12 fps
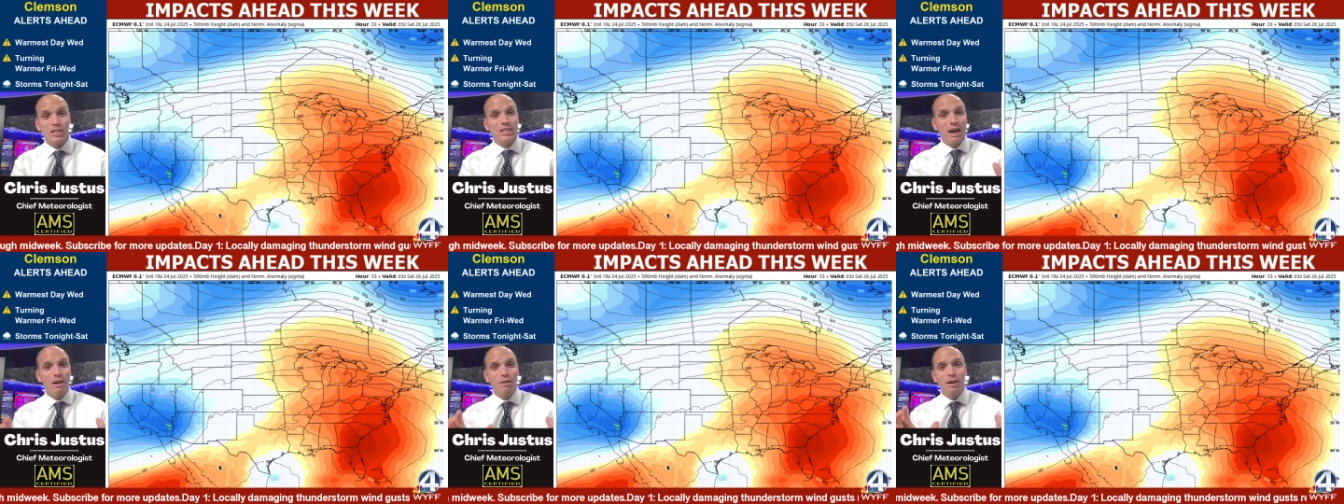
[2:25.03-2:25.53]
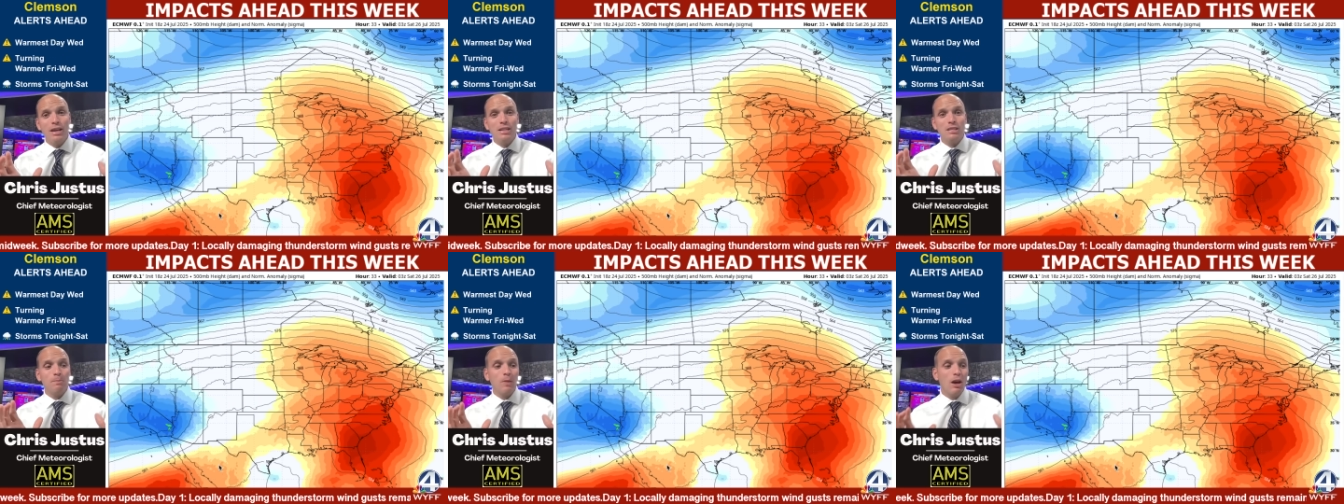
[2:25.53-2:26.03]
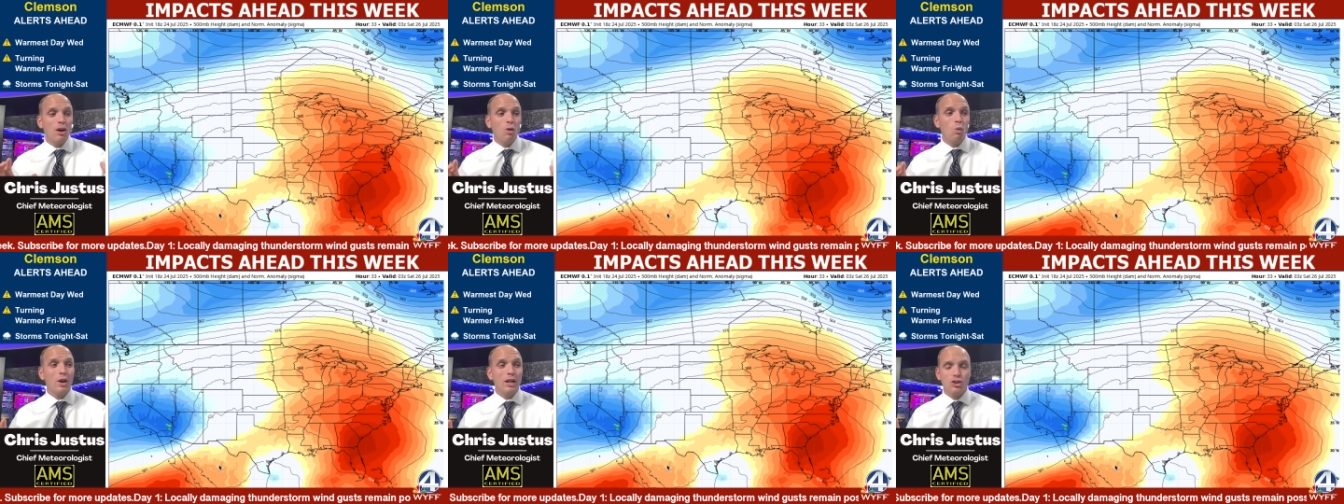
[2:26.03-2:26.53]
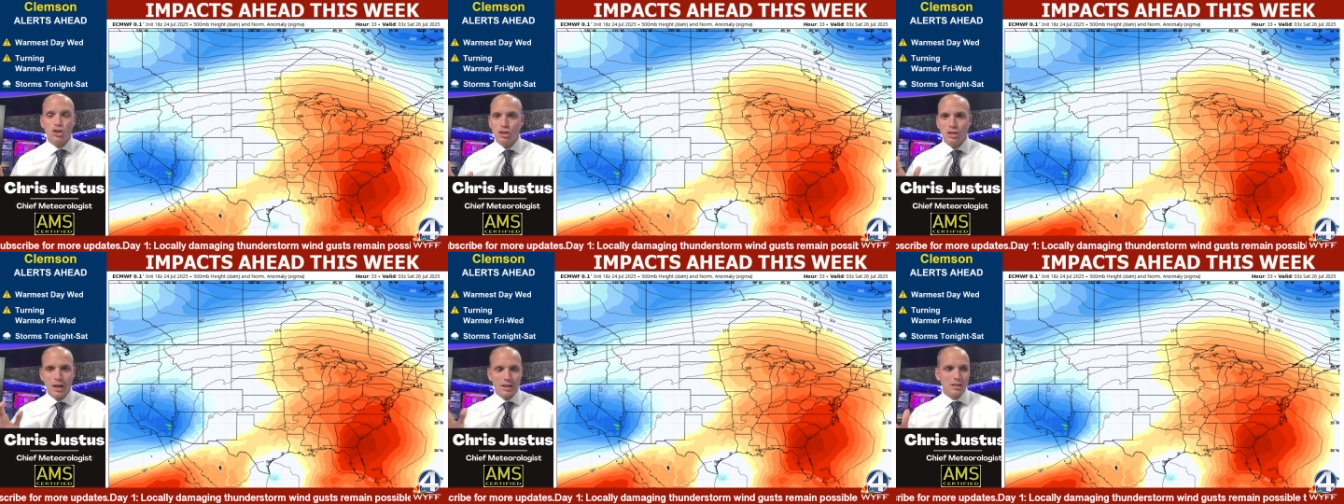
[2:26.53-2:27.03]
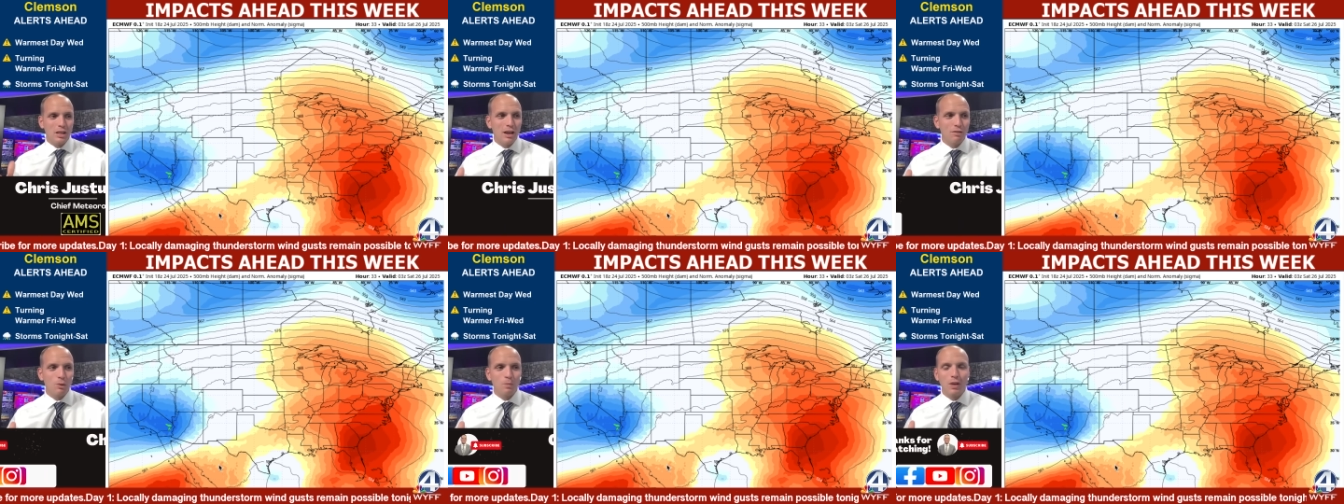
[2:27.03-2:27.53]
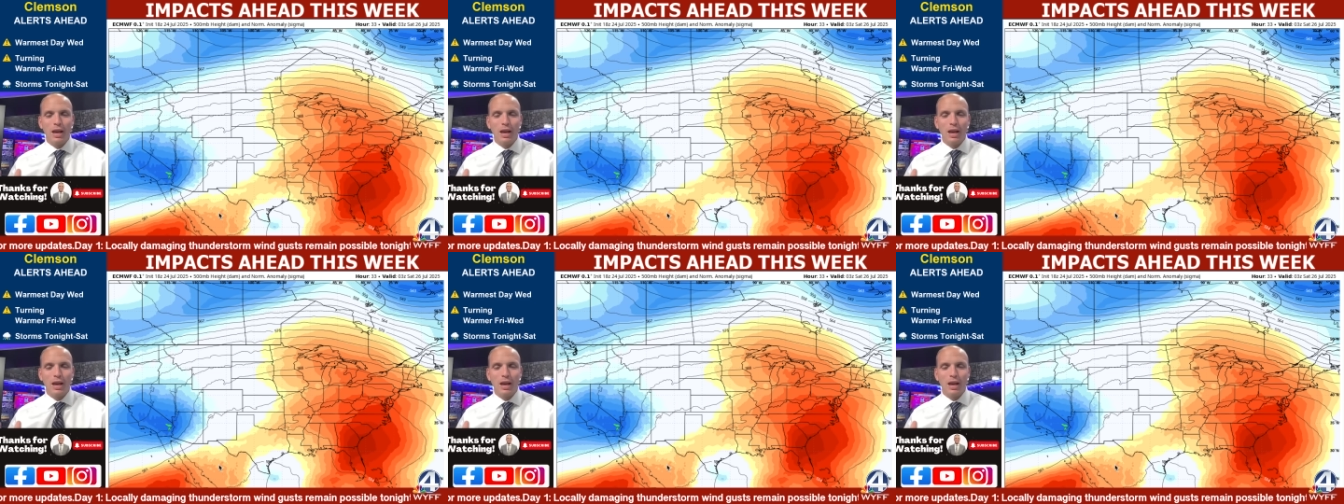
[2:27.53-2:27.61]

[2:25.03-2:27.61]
Saturdays, when it's just next level.